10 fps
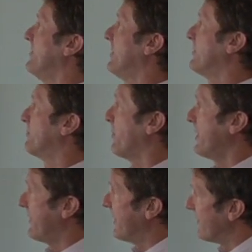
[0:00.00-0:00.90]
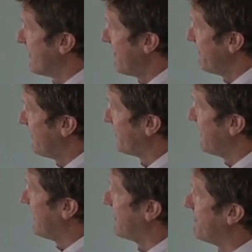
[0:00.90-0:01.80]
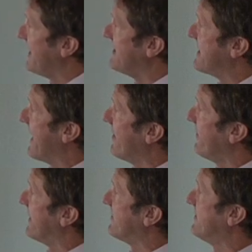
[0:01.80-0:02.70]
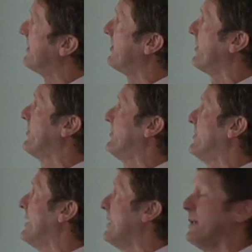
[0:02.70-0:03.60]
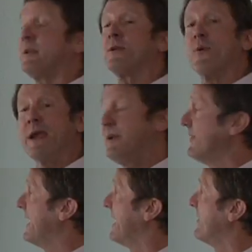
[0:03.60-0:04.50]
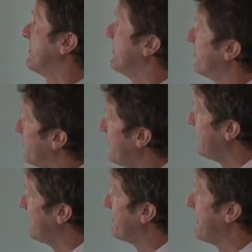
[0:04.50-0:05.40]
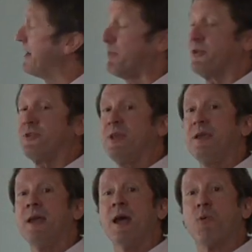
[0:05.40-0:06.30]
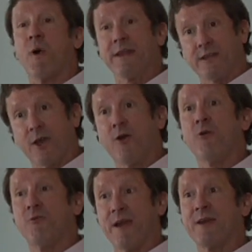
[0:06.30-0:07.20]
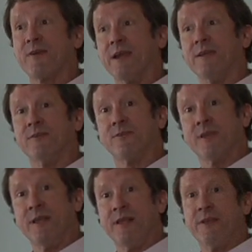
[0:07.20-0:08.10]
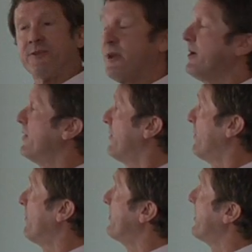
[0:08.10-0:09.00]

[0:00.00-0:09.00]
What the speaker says: us exploit this. That means we need to be down at single cell grain of analysis. We need to be able to see what co-varies. So